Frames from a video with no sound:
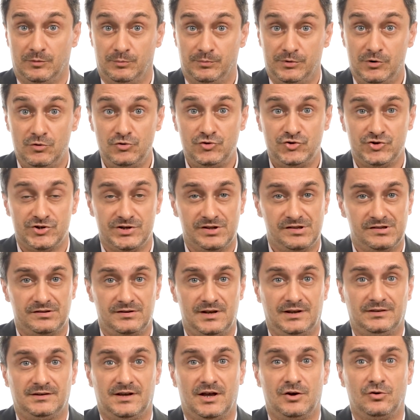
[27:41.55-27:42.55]
approaches
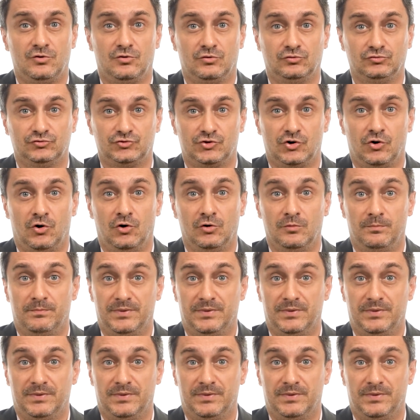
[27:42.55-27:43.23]
that can control